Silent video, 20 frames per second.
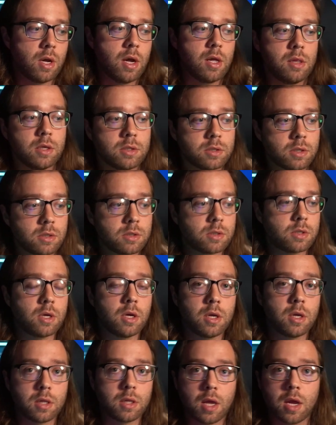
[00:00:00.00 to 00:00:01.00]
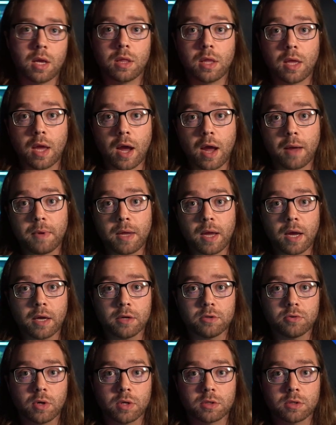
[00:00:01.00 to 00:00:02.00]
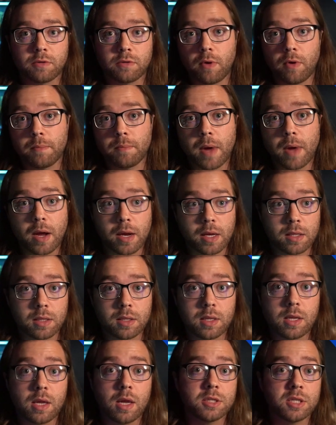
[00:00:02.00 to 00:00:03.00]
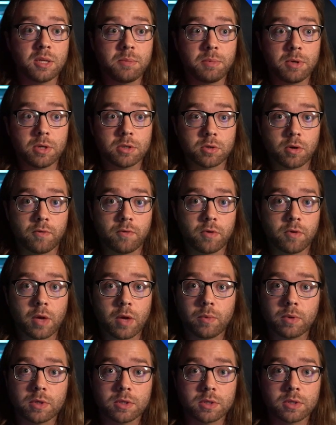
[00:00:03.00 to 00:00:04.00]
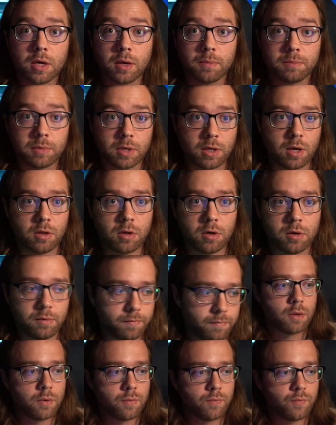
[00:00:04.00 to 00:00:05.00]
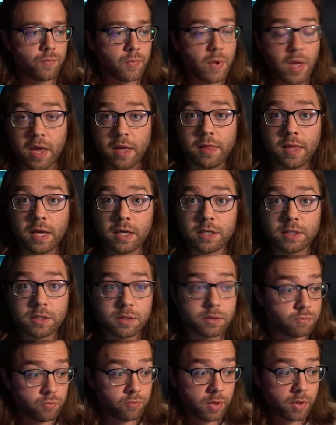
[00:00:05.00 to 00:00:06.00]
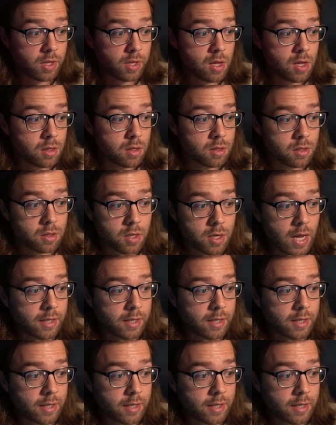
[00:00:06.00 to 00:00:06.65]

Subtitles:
And this is going to take the IP address from my DHCP server that we set up together. And that's really it.